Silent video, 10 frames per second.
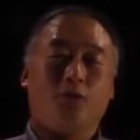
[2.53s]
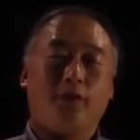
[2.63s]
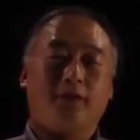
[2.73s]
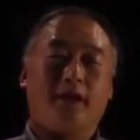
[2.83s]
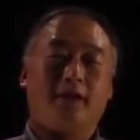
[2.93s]

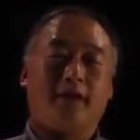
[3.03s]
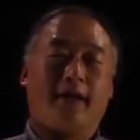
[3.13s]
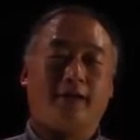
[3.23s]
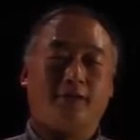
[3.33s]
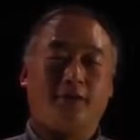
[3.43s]
we would like to
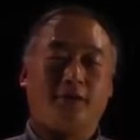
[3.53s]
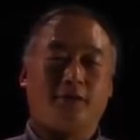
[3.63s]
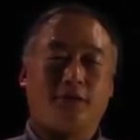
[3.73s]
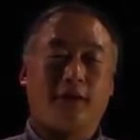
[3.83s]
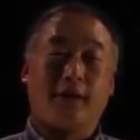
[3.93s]
ask you
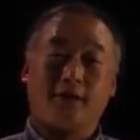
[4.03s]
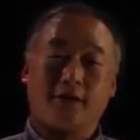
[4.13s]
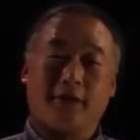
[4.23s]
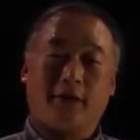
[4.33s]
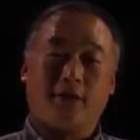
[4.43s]
to let
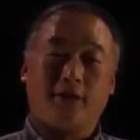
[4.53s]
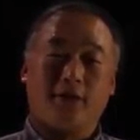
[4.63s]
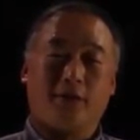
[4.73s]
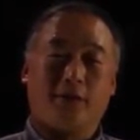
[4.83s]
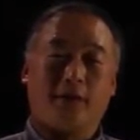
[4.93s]
us know
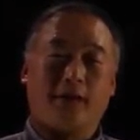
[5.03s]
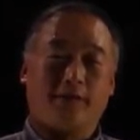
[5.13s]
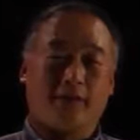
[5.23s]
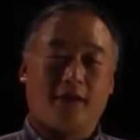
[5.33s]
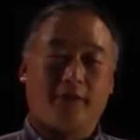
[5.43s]
your
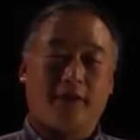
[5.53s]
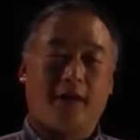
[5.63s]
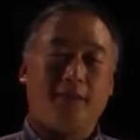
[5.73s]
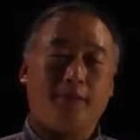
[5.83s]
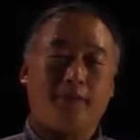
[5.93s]
level of
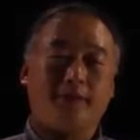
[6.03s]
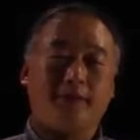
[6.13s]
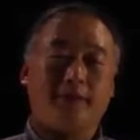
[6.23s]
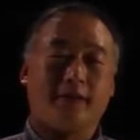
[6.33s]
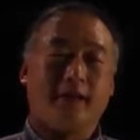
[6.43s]

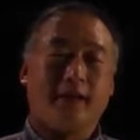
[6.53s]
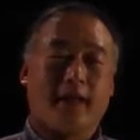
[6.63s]
competency